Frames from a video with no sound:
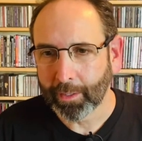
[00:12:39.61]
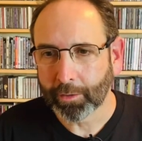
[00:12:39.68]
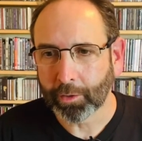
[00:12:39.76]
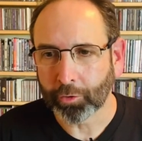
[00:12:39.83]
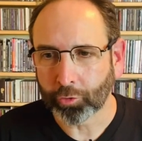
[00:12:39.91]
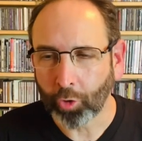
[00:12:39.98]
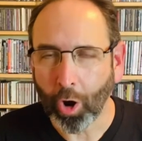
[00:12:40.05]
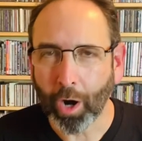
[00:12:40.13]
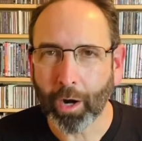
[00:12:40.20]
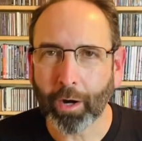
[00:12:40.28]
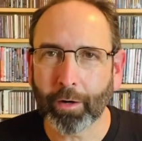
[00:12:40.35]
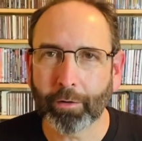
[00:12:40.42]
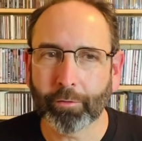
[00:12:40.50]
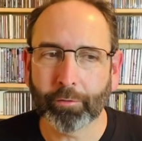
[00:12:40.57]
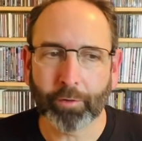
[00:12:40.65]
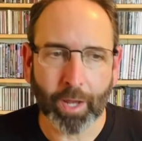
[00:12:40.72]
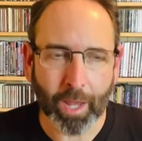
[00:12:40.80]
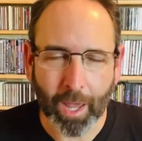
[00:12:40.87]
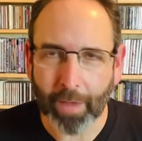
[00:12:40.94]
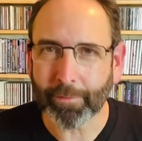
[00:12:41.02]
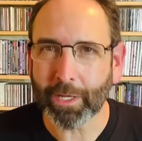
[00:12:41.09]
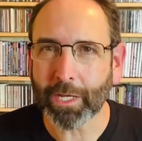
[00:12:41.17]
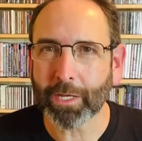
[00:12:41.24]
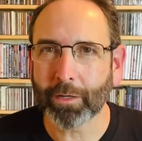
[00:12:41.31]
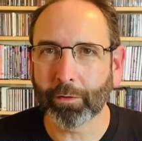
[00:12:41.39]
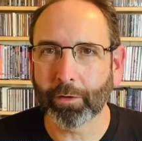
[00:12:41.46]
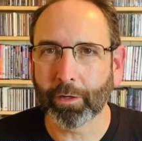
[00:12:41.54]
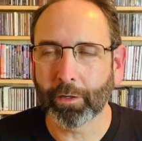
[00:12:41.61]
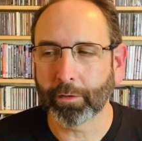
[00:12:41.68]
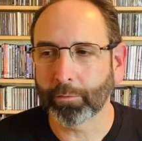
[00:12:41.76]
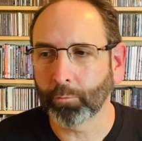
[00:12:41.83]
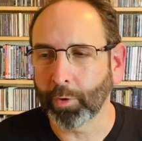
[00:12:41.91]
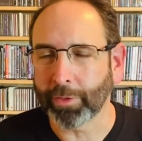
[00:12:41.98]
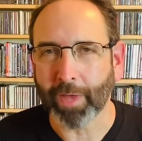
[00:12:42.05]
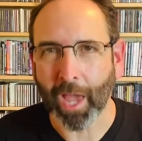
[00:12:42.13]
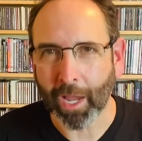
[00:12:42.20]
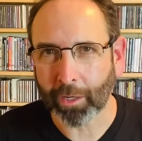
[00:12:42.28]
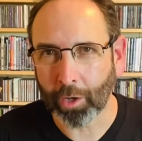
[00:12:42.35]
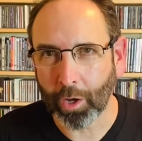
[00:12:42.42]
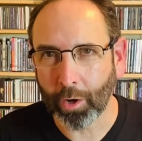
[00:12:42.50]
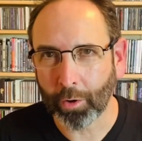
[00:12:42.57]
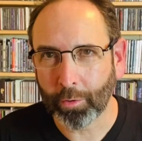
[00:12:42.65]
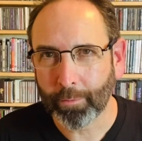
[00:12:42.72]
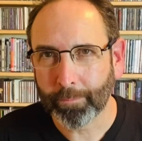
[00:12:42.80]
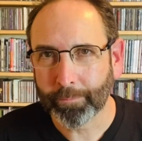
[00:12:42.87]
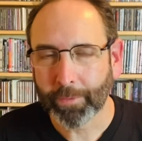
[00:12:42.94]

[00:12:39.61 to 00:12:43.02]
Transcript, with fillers: Guitar heavy with echo.